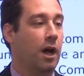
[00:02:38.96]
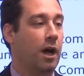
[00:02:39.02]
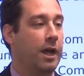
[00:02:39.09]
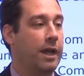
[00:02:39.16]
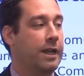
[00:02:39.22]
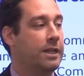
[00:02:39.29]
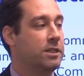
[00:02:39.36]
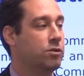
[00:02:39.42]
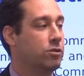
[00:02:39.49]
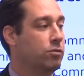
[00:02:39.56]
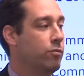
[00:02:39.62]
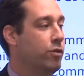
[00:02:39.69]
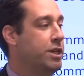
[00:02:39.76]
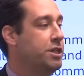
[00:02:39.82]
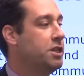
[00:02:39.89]
It is
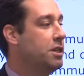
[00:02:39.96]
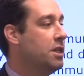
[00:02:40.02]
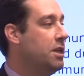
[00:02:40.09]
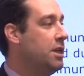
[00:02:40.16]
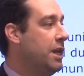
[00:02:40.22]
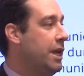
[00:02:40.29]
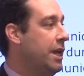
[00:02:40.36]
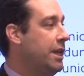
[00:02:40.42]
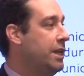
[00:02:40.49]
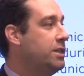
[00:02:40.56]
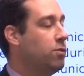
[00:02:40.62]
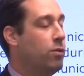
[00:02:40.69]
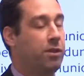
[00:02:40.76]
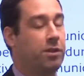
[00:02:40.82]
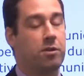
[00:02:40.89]
reaching the needs
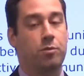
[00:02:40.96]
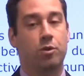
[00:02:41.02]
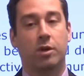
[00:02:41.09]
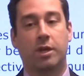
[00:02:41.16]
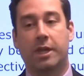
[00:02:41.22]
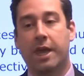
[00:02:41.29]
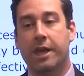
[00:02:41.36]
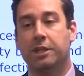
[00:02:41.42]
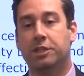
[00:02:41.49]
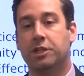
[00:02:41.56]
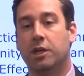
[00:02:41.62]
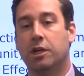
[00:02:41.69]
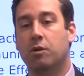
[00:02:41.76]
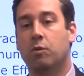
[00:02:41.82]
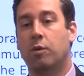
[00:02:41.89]
with
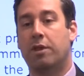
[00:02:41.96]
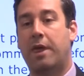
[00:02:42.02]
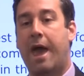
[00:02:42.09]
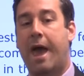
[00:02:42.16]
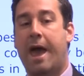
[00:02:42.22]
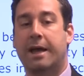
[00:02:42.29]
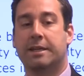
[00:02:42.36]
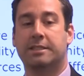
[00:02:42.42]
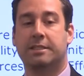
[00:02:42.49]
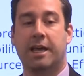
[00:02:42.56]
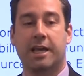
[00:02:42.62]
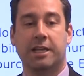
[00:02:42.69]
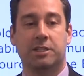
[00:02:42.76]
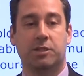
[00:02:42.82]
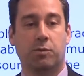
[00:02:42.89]
communication, with
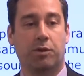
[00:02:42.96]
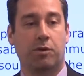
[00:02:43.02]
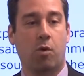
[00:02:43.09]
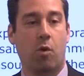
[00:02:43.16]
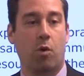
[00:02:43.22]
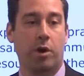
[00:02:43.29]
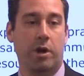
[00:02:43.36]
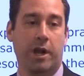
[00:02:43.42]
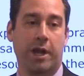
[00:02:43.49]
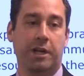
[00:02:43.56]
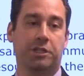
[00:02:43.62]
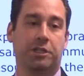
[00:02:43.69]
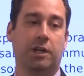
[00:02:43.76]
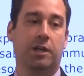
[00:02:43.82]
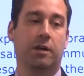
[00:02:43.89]
access, with
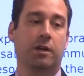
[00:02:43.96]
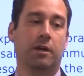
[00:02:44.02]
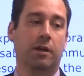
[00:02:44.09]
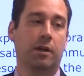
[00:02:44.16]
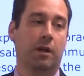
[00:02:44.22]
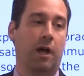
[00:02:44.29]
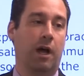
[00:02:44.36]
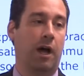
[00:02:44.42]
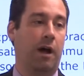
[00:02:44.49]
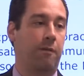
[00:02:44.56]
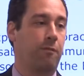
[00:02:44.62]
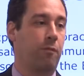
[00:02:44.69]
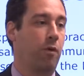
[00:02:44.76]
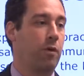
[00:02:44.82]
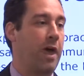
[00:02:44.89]
coordination
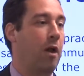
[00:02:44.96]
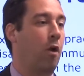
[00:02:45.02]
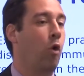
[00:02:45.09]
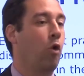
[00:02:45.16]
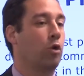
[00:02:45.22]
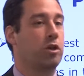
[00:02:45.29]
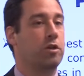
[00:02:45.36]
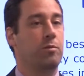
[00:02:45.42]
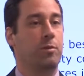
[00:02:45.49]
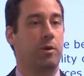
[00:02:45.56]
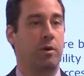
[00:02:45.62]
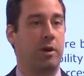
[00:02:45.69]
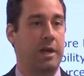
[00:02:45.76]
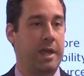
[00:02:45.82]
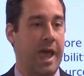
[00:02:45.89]
for that whole
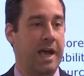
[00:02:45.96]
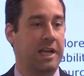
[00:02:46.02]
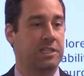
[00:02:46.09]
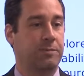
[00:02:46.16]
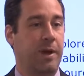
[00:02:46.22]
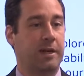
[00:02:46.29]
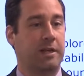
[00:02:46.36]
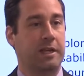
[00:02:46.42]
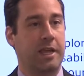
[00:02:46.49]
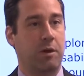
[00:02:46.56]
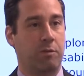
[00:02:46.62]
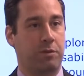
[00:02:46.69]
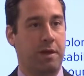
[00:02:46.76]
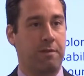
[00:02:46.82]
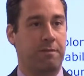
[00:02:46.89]
community aspect, again,
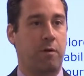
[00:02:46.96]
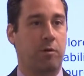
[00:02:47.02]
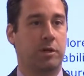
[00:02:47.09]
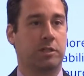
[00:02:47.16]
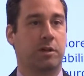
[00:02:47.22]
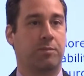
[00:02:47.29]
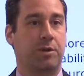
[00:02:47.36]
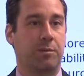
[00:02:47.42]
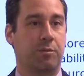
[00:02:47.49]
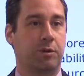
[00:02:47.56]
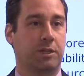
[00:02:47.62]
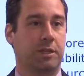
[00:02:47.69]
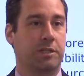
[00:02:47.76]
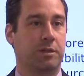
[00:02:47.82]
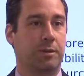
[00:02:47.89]
with that focus on people with
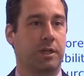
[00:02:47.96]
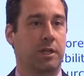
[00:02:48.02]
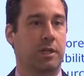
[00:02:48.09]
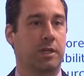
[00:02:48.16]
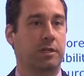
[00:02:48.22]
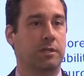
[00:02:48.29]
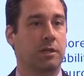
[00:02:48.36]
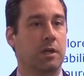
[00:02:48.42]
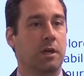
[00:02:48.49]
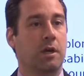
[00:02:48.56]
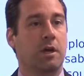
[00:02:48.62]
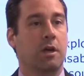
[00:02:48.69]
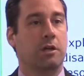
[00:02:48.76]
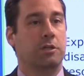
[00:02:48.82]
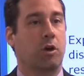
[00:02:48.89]
disabilities.
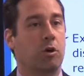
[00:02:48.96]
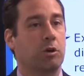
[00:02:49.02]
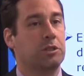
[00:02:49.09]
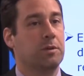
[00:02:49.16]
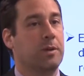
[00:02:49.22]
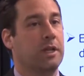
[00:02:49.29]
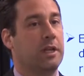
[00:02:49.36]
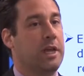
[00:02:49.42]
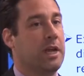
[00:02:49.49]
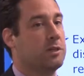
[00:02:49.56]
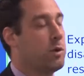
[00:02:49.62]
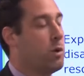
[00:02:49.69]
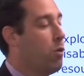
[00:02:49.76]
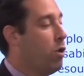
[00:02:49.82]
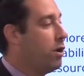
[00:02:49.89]
So ultimately, as
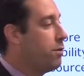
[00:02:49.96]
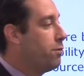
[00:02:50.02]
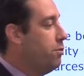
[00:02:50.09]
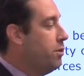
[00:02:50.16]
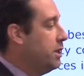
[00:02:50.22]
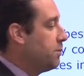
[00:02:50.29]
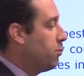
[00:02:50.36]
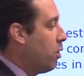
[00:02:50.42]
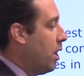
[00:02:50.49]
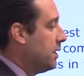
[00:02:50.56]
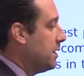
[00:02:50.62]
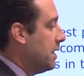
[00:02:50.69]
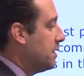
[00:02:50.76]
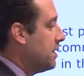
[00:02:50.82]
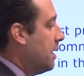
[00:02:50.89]
we work through this
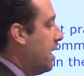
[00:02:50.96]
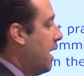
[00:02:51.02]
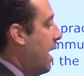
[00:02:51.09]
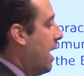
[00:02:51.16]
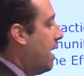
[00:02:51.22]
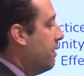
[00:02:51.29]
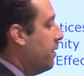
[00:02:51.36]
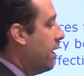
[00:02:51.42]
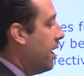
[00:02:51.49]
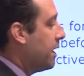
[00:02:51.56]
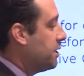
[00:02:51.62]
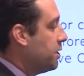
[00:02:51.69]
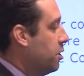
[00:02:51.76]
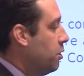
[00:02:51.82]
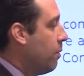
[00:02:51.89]
process today in the
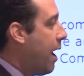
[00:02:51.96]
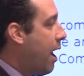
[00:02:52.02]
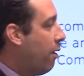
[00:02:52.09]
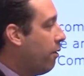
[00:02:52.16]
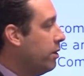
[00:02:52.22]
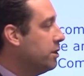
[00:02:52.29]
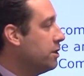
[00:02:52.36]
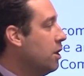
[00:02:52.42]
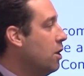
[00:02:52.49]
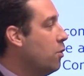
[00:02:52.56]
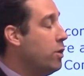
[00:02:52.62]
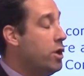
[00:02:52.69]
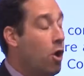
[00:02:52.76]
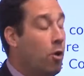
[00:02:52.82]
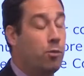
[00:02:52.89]
next 2 hours,
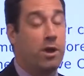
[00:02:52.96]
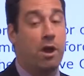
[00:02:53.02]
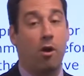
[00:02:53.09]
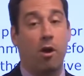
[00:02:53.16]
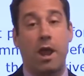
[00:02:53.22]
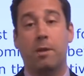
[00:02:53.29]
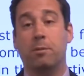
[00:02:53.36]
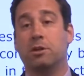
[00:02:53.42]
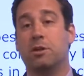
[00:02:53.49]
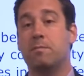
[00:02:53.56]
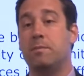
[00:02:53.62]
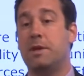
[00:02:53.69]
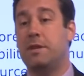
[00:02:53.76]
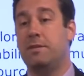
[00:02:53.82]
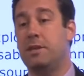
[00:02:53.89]
we hope we are able to
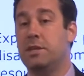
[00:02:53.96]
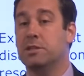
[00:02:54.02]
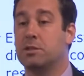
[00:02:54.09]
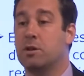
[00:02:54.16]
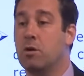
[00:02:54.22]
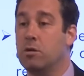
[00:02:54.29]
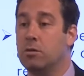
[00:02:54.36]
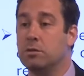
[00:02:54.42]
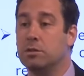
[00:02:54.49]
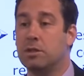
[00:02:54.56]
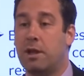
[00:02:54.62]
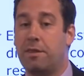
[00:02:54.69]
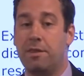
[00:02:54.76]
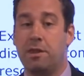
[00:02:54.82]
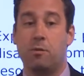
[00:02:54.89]
meet these goals.
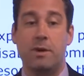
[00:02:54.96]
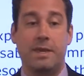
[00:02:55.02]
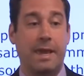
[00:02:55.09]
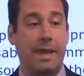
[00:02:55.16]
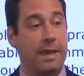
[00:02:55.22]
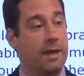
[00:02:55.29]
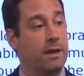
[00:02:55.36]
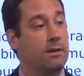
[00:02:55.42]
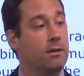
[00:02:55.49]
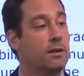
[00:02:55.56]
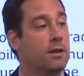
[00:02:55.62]
I think we can.